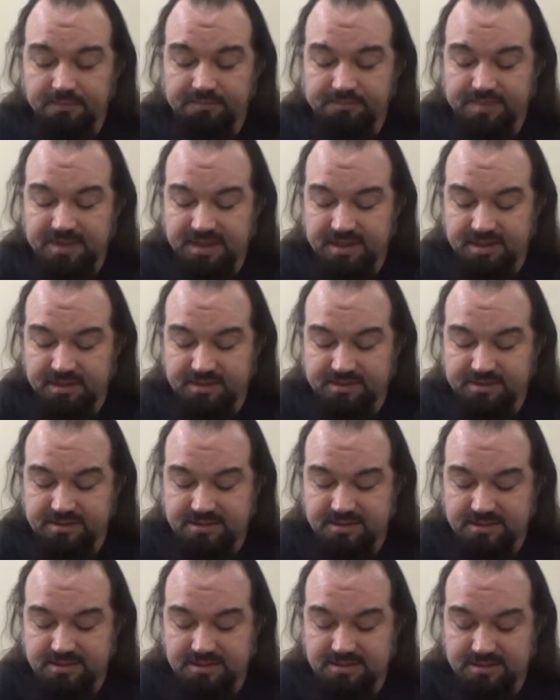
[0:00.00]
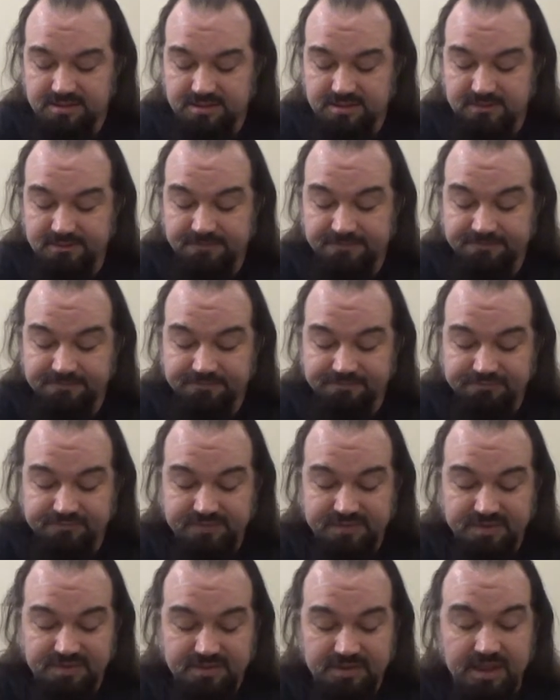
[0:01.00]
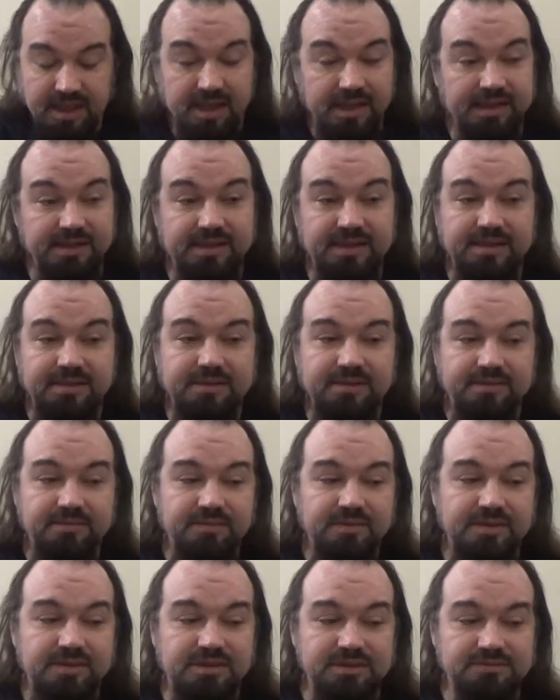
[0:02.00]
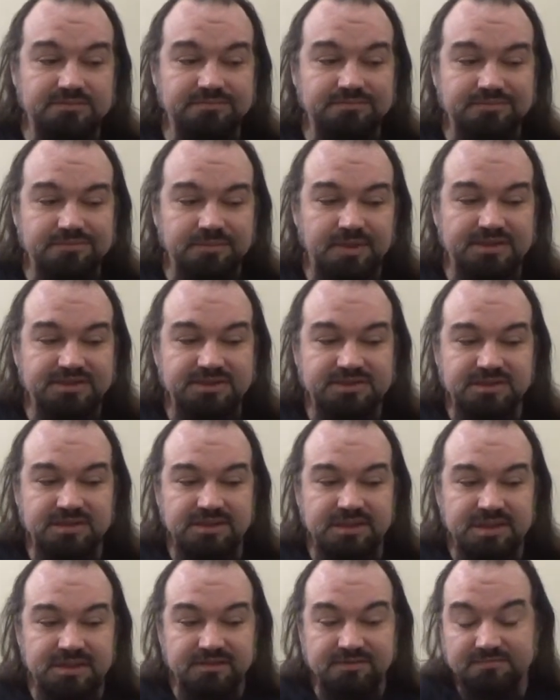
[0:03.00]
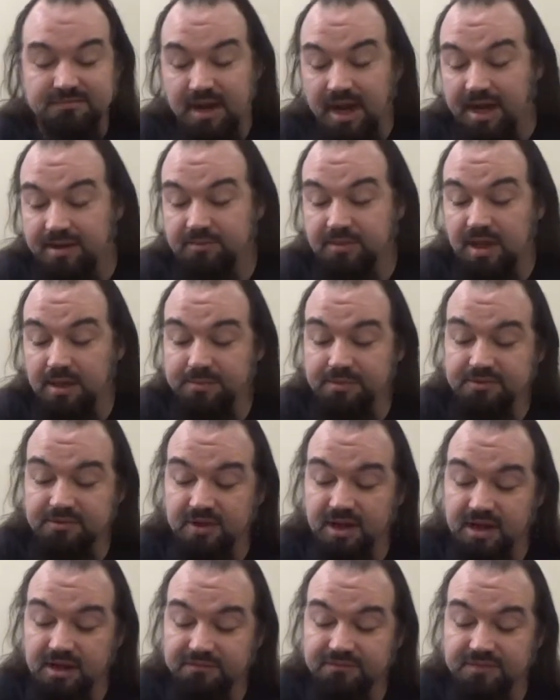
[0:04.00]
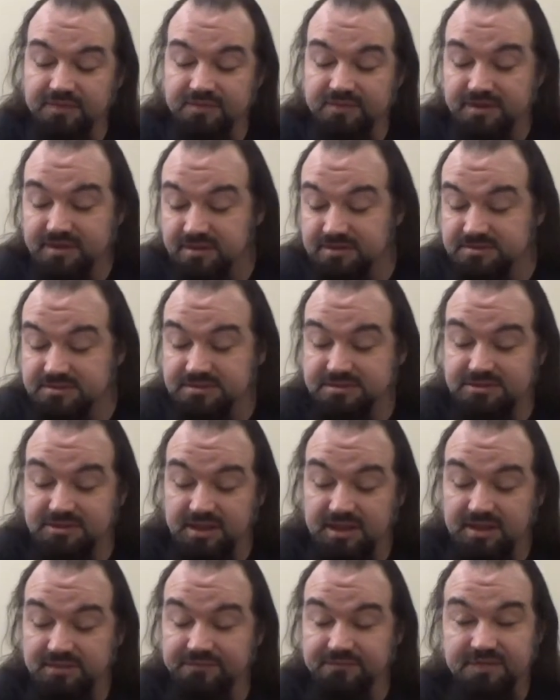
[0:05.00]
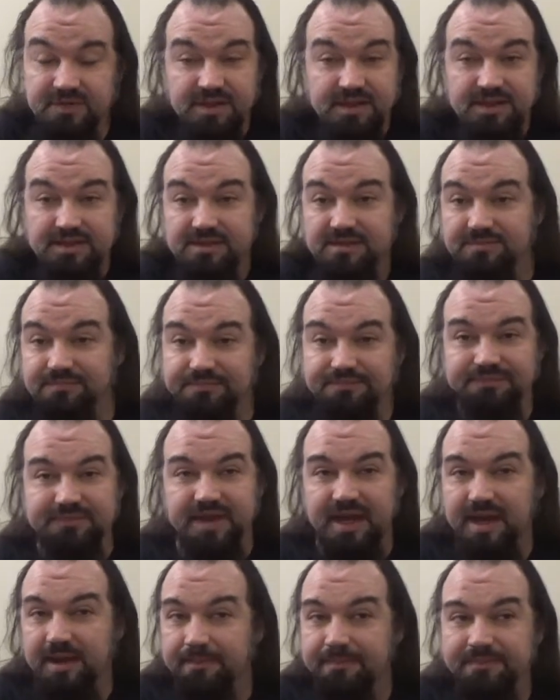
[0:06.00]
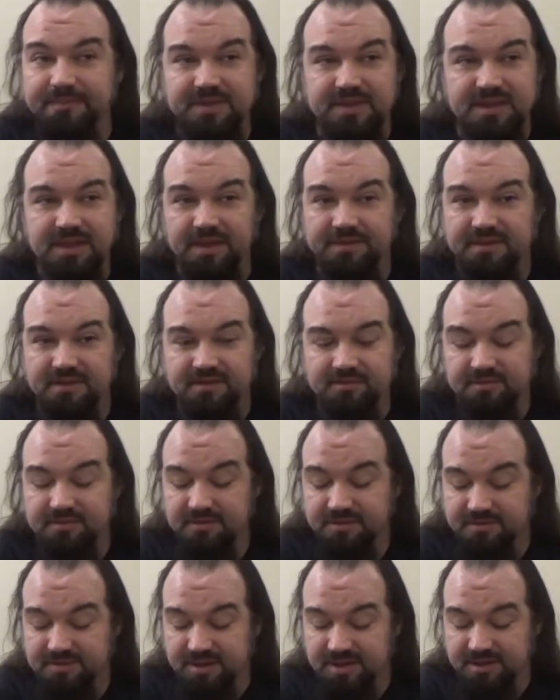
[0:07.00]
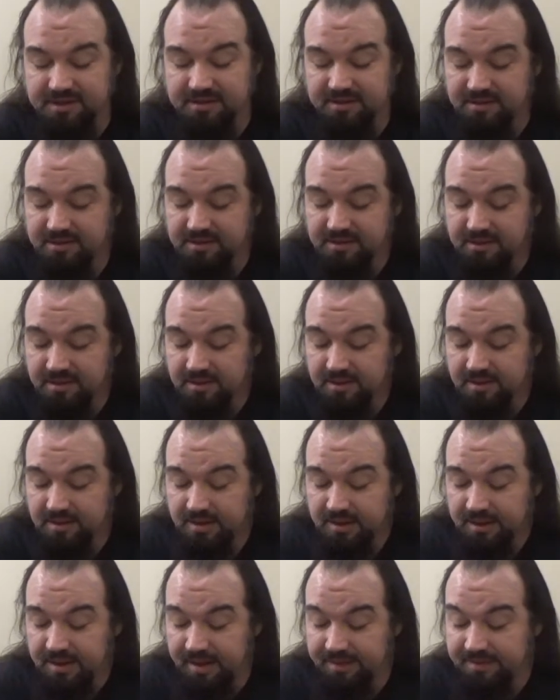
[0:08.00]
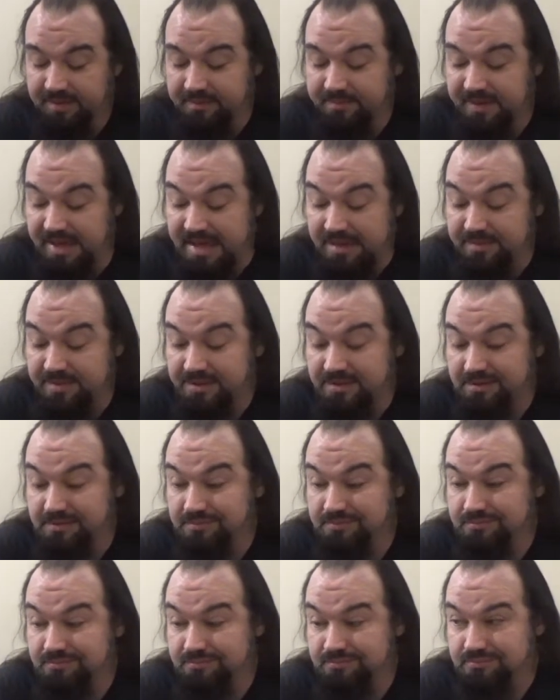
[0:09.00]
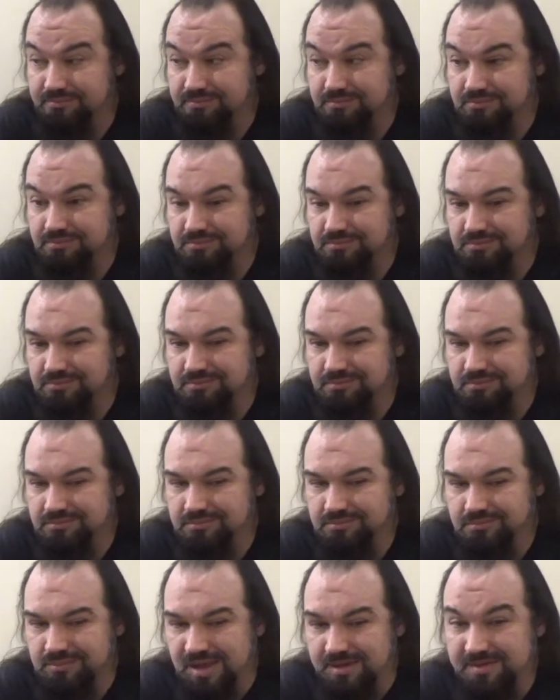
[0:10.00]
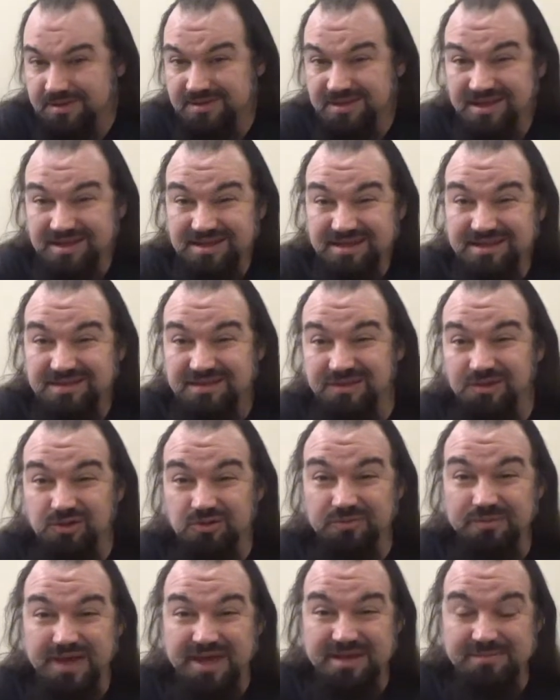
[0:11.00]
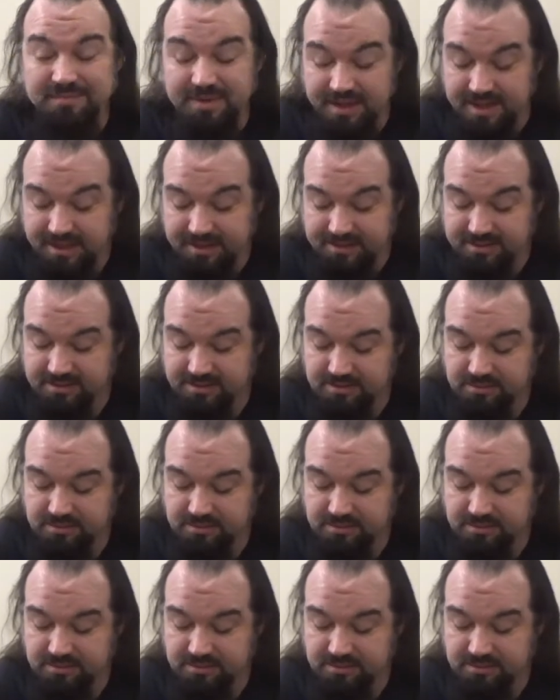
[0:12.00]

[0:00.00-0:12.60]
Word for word: But yeah, mentions that he's mind-wiped Strife, he's killed Strife, nothing seems to stick. And that maybe they need the old man back.